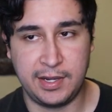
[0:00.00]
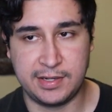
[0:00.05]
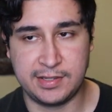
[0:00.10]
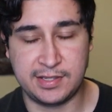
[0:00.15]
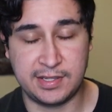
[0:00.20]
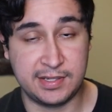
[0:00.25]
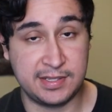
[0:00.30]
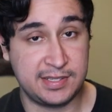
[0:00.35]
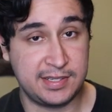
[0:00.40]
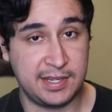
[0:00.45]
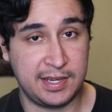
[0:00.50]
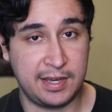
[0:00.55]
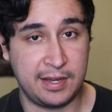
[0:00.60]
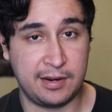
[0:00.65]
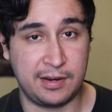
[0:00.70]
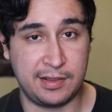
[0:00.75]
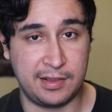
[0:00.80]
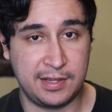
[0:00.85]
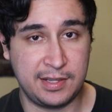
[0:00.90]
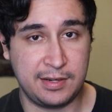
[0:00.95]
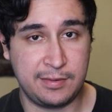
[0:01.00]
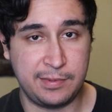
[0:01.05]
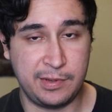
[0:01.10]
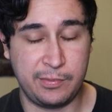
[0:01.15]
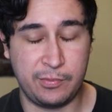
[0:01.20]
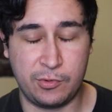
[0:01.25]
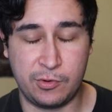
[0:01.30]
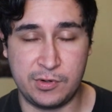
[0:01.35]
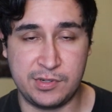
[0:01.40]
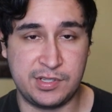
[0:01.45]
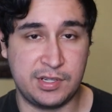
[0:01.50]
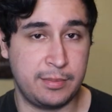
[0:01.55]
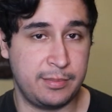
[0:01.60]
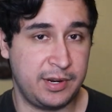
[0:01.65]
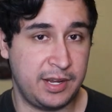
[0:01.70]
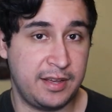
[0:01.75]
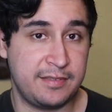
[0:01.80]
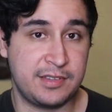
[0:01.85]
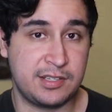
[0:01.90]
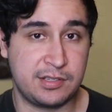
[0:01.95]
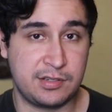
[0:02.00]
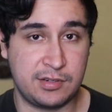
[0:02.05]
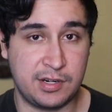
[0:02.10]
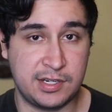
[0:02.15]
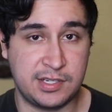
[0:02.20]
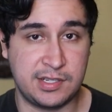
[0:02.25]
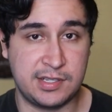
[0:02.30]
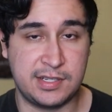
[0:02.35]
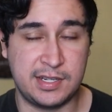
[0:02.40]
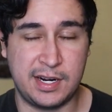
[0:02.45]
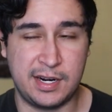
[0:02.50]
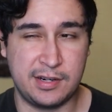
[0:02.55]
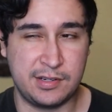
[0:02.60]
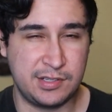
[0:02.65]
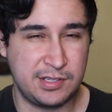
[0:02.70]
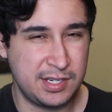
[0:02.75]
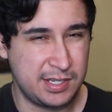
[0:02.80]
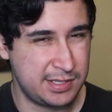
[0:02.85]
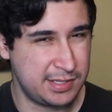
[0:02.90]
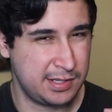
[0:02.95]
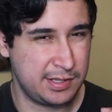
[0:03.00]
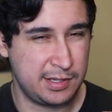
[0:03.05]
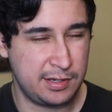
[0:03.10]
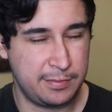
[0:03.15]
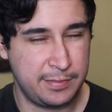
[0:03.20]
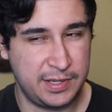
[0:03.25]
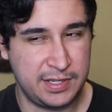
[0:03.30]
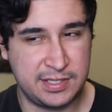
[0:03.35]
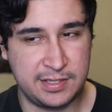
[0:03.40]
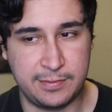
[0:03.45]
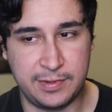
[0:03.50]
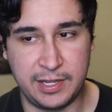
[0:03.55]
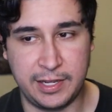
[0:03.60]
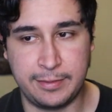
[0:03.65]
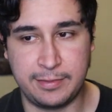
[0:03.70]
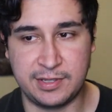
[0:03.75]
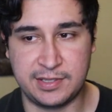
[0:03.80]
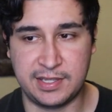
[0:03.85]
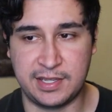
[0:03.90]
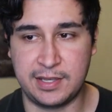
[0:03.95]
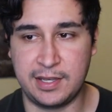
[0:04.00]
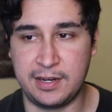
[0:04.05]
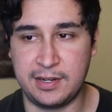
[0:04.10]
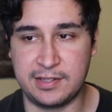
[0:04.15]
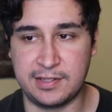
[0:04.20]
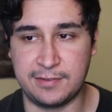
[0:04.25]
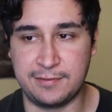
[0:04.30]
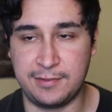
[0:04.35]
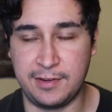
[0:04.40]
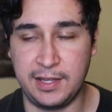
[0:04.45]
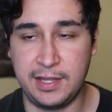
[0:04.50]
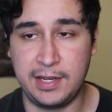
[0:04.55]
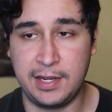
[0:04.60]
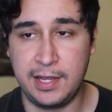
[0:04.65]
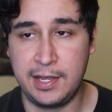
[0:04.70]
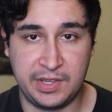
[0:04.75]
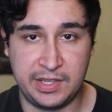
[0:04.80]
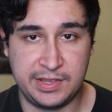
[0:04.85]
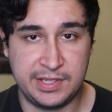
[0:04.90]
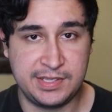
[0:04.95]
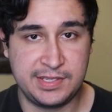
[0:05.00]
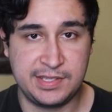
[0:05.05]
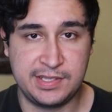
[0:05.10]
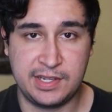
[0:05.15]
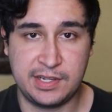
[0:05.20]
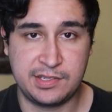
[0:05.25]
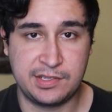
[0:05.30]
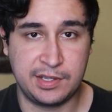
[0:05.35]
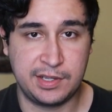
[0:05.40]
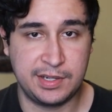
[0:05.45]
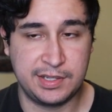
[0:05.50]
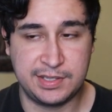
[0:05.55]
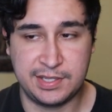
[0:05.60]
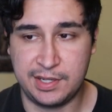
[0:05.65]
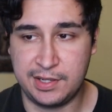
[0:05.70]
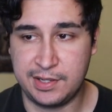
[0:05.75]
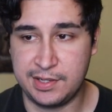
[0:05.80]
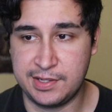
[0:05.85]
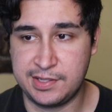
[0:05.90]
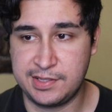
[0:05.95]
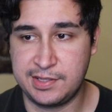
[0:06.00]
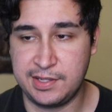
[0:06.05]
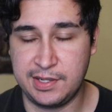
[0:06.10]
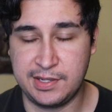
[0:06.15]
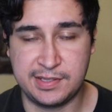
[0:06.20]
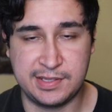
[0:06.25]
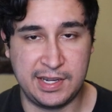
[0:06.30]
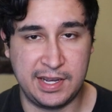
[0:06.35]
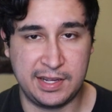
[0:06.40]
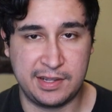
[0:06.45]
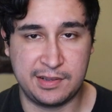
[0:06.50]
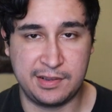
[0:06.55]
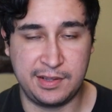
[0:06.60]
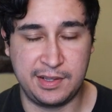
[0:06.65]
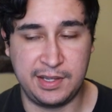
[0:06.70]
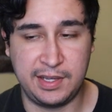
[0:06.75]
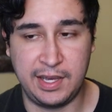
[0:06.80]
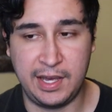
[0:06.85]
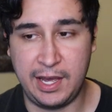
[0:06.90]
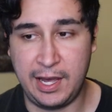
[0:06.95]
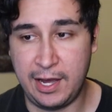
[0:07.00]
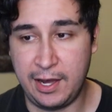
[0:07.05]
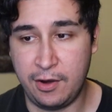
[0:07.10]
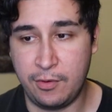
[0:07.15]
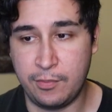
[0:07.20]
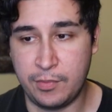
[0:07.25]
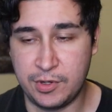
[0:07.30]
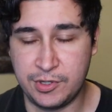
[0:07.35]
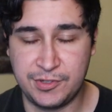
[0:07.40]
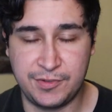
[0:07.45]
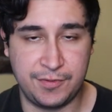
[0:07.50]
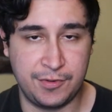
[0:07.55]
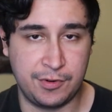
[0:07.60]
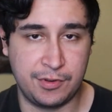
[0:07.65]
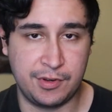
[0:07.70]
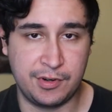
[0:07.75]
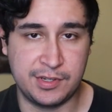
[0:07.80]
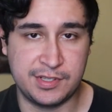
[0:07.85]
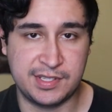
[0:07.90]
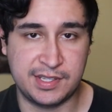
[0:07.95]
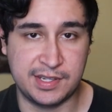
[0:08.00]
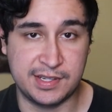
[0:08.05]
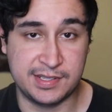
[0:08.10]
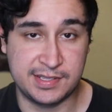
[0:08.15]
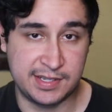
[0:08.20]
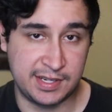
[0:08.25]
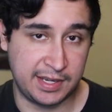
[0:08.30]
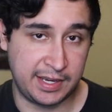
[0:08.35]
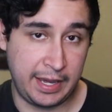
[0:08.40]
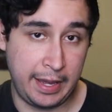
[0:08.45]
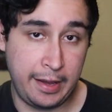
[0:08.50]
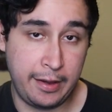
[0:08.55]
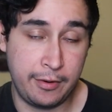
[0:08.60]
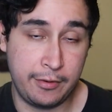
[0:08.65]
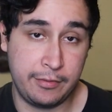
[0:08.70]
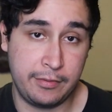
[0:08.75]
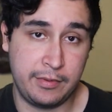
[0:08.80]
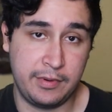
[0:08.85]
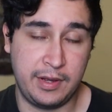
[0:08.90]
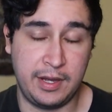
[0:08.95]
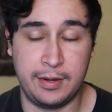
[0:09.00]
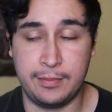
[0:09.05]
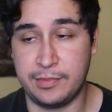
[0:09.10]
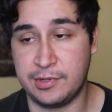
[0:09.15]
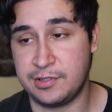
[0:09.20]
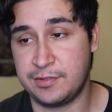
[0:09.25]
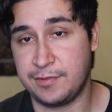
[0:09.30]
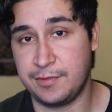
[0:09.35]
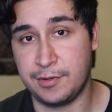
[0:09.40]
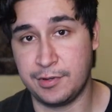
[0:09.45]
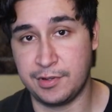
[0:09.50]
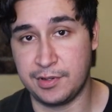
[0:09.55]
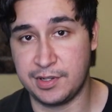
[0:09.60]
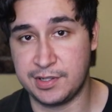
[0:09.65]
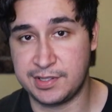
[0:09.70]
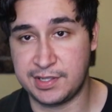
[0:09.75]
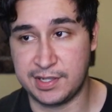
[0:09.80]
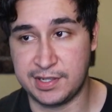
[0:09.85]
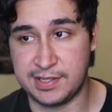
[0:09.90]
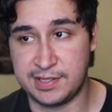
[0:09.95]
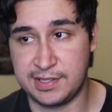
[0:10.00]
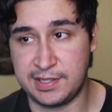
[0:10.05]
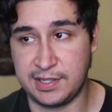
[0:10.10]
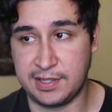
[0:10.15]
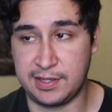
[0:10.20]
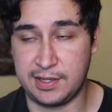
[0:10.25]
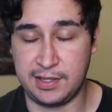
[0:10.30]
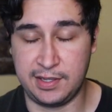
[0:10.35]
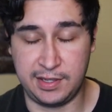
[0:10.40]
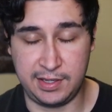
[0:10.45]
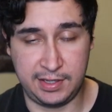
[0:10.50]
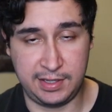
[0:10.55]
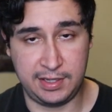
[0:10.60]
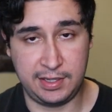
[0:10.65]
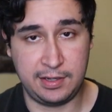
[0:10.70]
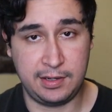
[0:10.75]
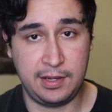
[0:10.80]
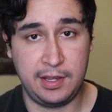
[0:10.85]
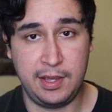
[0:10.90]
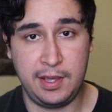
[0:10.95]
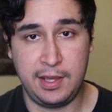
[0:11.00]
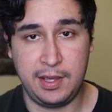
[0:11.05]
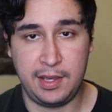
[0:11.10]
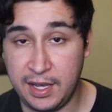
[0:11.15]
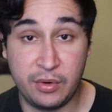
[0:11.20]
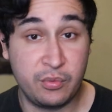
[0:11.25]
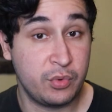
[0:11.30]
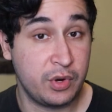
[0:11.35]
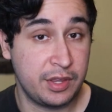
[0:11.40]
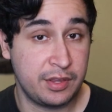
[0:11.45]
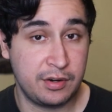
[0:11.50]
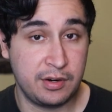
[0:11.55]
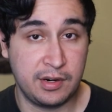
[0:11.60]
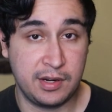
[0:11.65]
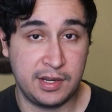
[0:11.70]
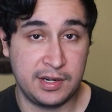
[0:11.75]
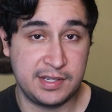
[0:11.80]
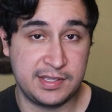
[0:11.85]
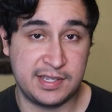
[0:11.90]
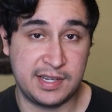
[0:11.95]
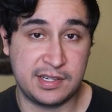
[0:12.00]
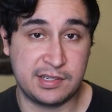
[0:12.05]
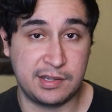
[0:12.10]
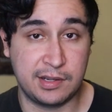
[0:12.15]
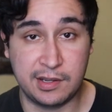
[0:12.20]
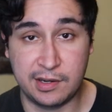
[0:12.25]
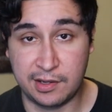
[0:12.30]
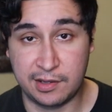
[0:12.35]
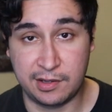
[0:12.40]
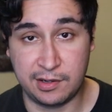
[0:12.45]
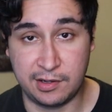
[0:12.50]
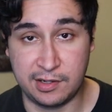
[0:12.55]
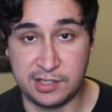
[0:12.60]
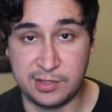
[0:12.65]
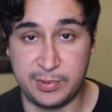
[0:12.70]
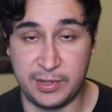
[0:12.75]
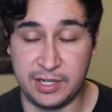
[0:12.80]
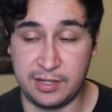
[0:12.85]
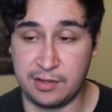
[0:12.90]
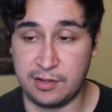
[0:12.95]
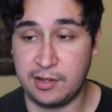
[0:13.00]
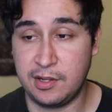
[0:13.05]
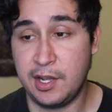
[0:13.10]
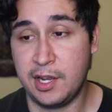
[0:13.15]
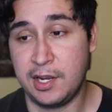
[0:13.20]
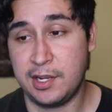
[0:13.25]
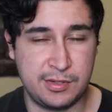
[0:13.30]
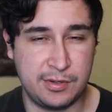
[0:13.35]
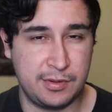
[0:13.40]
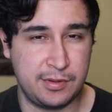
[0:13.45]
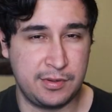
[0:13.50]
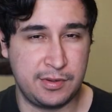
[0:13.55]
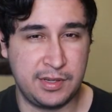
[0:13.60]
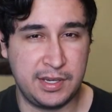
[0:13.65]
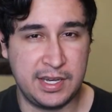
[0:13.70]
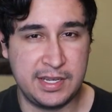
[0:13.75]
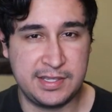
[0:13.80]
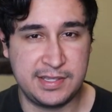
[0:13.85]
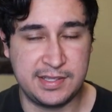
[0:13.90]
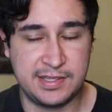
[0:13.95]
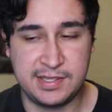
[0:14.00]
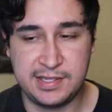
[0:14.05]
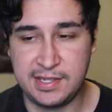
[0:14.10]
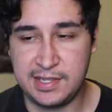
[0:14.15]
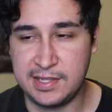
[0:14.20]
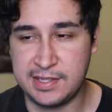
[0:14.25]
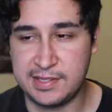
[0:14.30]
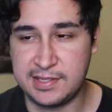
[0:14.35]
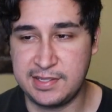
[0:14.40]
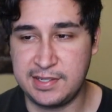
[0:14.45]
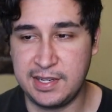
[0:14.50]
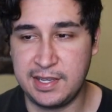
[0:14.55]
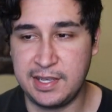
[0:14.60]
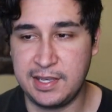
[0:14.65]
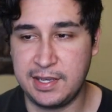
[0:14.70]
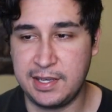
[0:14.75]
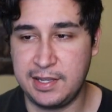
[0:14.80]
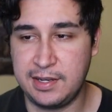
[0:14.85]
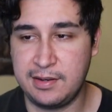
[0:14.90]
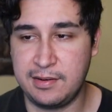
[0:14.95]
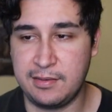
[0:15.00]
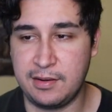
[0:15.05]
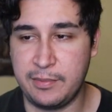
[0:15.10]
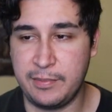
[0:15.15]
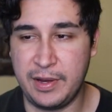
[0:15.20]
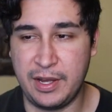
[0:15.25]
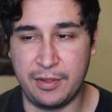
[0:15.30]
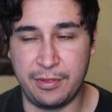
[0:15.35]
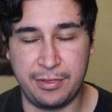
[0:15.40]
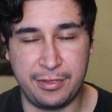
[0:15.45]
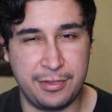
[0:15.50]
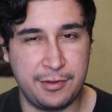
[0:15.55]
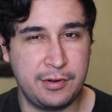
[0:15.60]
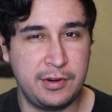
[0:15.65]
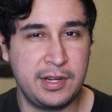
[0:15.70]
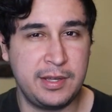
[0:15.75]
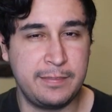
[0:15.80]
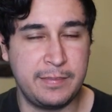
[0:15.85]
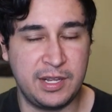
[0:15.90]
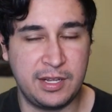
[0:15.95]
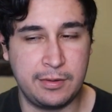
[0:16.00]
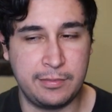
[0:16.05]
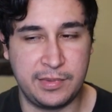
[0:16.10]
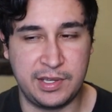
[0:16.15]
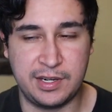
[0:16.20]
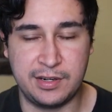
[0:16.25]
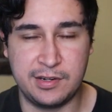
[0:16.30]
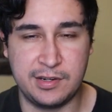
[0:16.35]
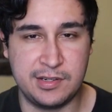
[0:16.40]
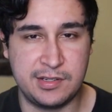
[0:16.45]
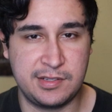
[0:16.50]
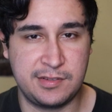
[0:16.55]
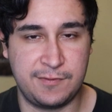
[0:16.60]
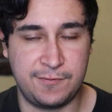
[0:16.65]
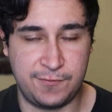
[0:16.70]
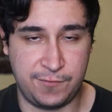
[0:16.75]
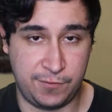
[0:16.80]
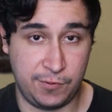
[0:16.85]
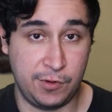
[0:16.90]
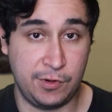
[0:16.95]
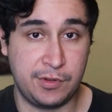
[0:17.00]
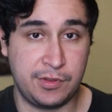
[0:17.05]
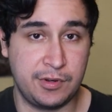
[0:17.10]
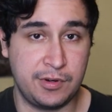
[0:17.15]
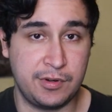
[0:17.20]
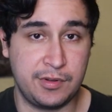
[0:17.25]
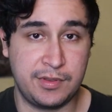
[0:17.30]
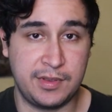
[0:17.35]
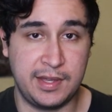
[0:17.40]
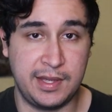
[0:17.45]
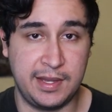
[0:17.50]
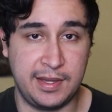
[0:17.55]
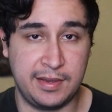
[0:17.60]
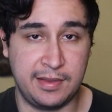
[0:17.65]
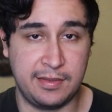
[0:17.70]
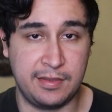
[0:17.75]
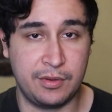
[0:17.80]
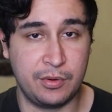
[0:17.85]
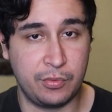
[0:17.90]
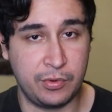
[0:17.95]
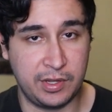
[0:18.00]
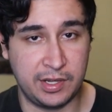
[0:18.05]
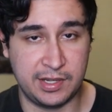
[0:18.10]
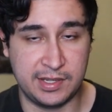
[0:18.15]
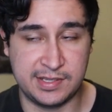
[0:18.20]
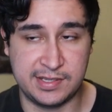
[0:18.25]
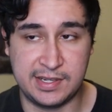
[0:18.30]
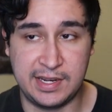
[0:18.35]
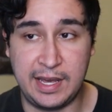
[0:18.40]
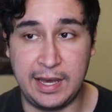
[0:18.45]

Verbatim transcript: It's going to stick out a little bit more, so I'm going to have to stretch the tire just a little bit to be able to get it to fit. And this is actually going to tell us exactly how much further it's going to stick out, how much further it's going to stick in, and whether or not it's actually going to clear our spindle. So you guys can see it's sticking in about 30 millimeters further than the wheel is